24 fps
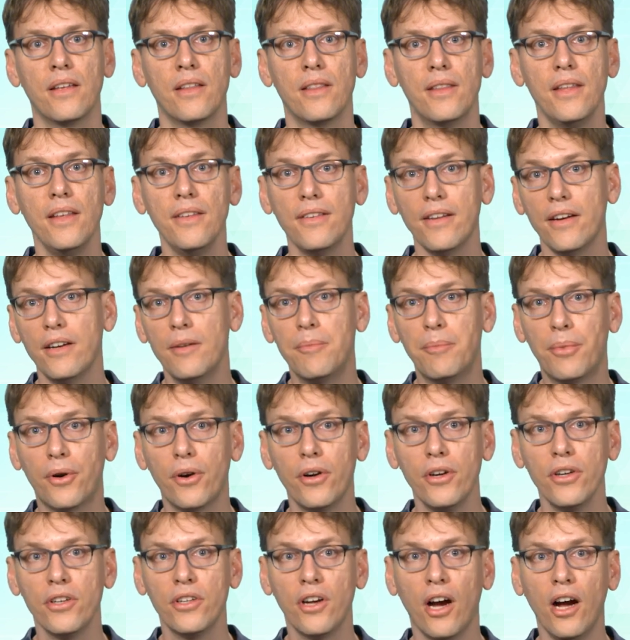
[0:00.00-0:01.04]
These are
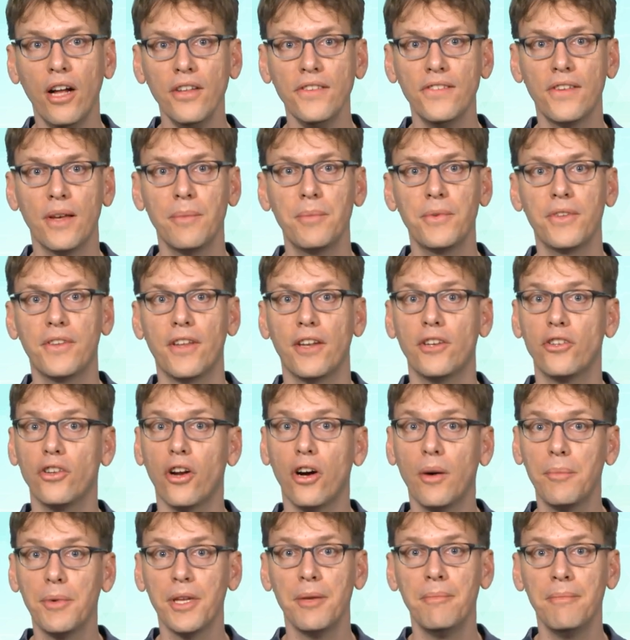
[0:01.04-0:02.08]
important concepts that
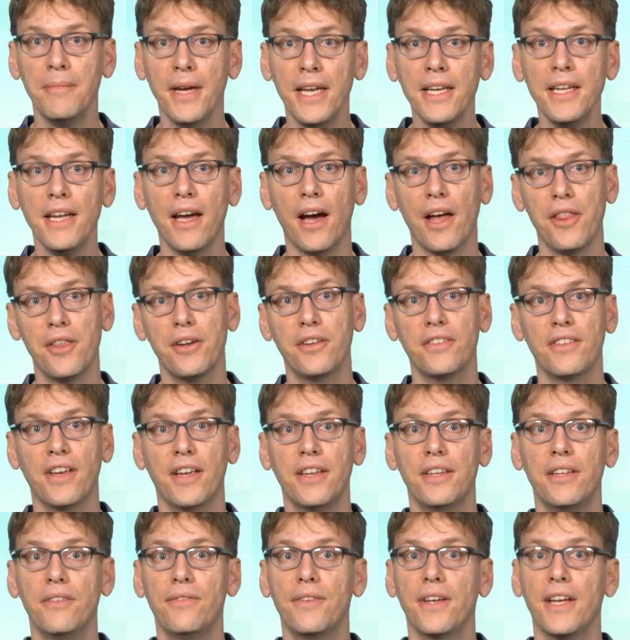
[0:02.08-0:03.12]
show up in many other
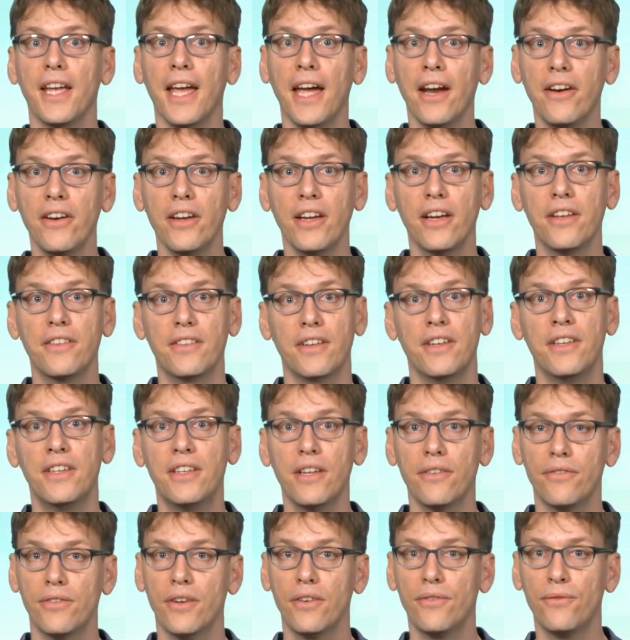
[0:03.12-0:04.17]
scientific areas in
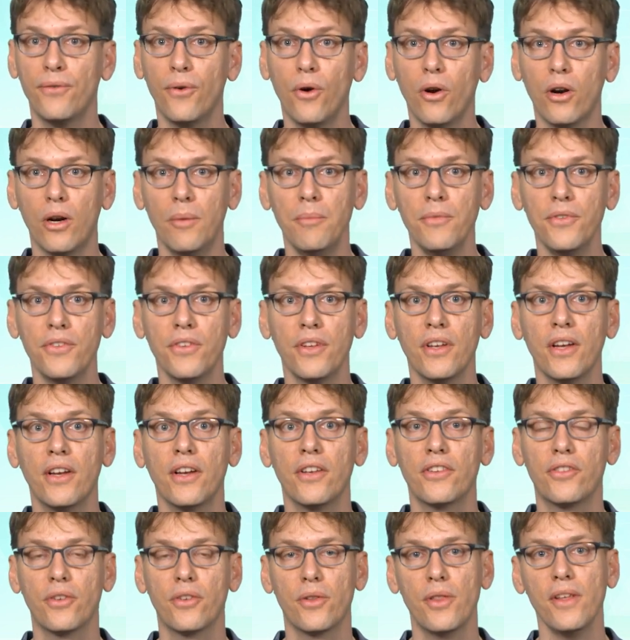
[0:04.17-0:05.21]
different forms,
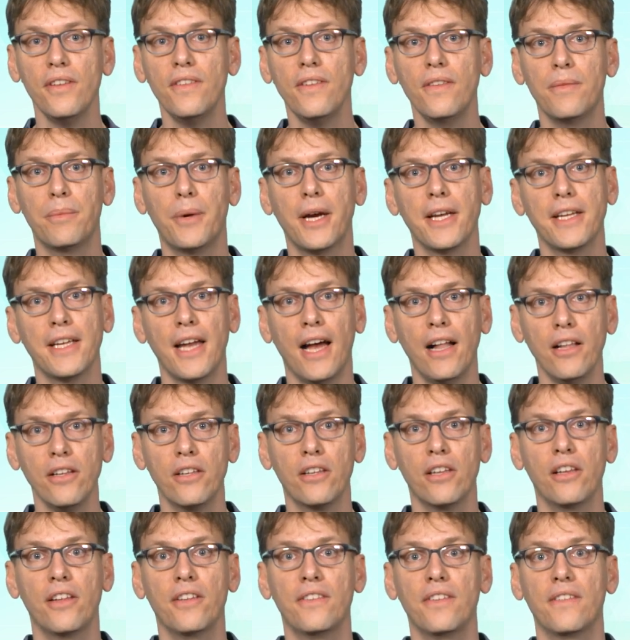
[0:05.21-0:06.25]
so this is why
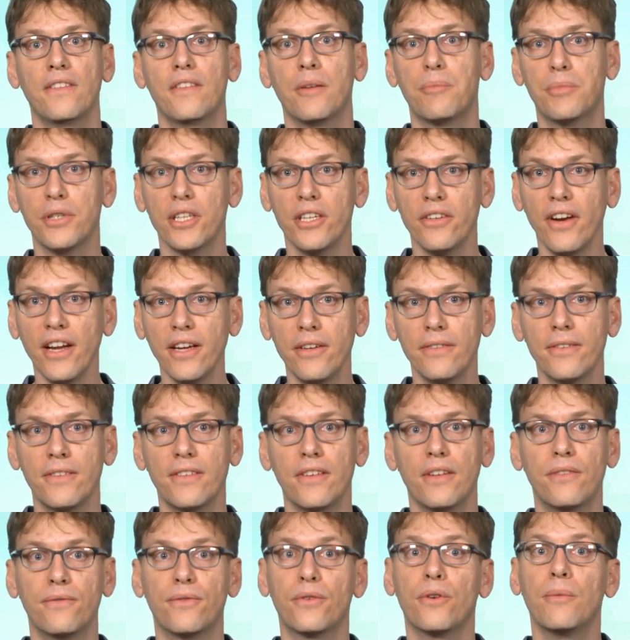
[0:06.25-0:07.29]
calculus is a
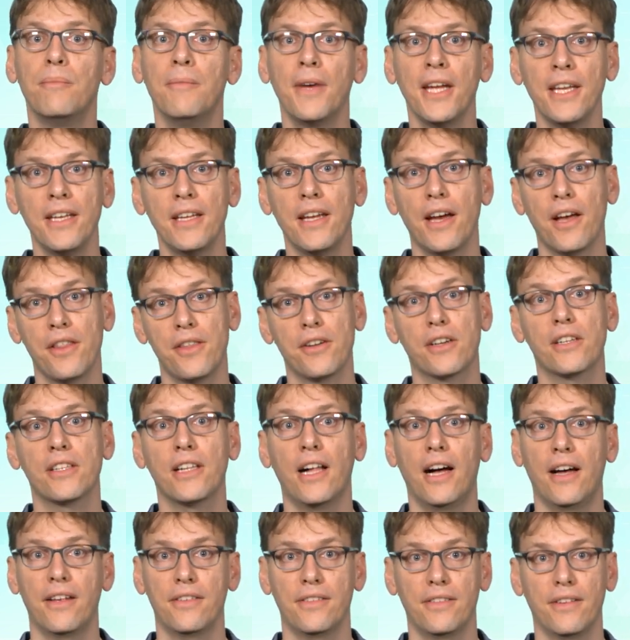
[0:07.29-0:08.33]
prerequisite for many other
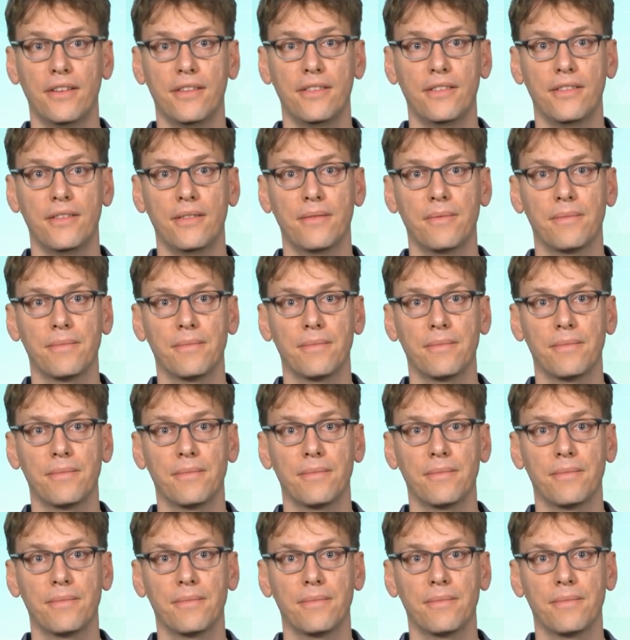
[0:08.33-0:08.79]
classes.